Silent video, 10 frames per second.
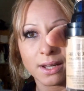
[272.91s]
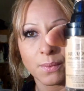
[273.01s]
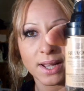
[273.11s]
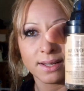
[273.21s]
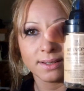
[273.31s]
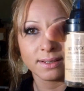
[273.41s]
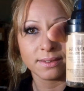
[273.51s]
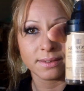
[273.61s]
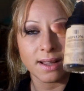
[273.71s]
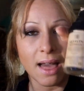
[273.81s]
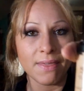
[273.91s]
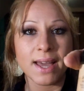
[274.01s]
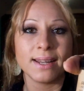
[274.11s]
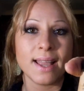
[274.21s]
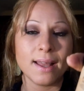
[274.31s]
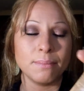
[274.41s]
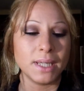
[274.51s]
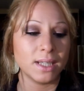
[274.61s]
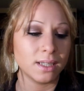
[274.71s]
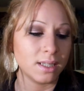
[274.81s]
I went and got that again
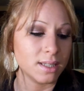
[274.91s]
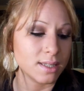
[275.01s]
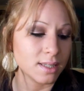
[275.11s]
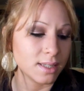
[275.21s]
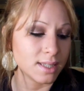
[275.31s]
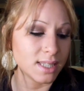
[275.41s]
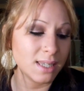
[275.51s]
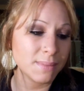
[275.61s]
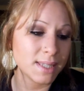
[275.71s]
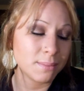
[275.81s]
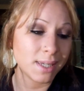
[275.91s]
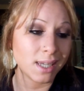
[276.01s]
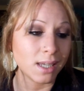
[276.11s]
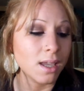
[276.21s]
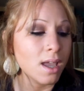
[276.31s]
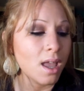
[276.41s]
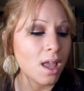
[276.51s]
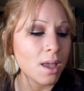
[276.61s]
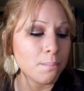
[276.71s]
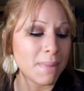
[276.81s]
because this seems to be
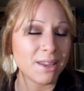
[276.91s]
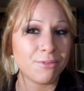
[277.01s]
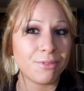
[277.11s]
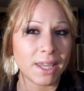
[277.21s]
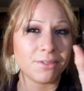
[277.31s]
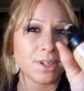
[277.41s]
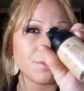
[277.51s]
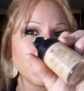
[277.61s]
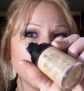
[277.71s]
my favorite for